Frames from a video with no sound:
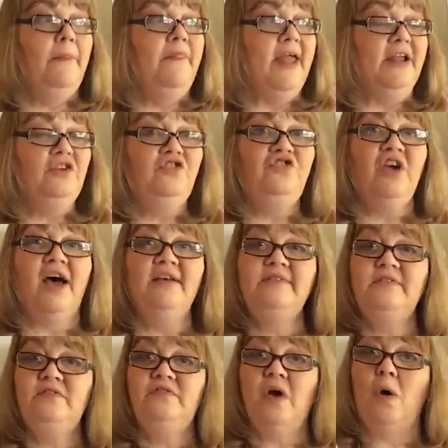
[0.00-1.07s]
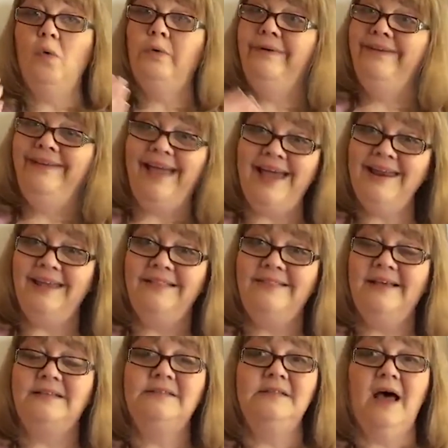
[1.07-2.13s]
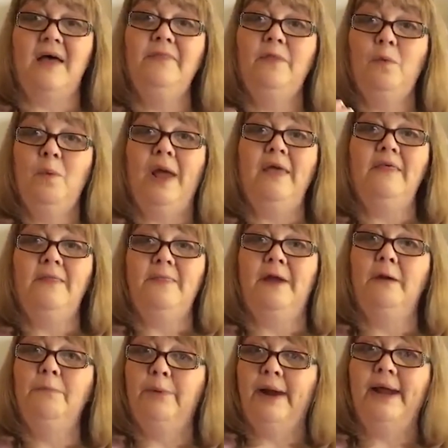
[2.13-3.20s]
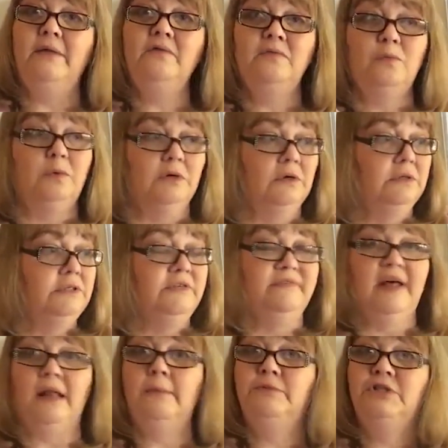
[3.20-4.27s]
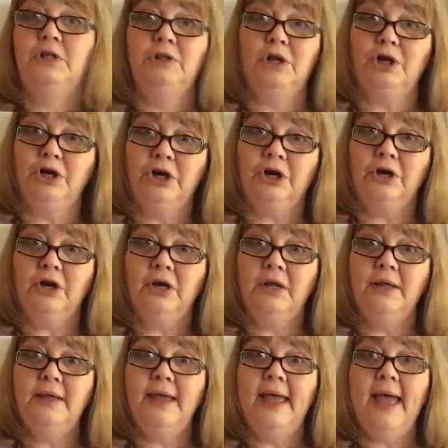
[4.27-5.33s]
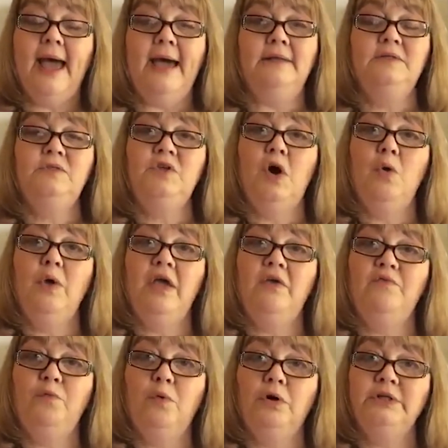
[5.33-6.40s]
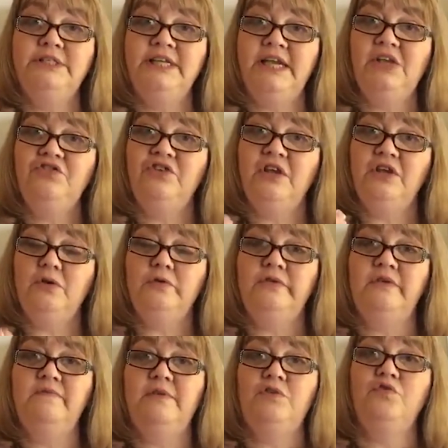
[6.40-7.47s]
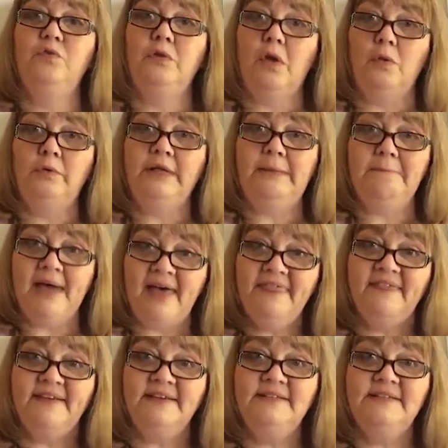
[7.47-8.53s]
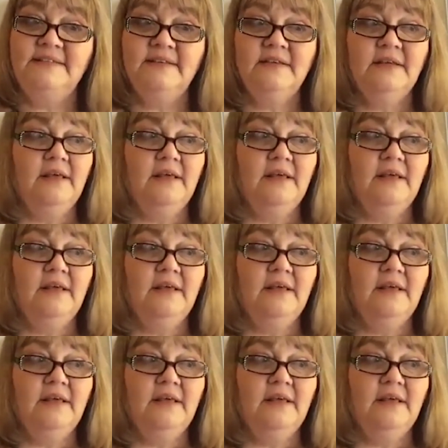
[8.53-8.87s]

They just don't get it. That's not the way that their brains were developed to learn. And so if we're teaching using visual-only methods,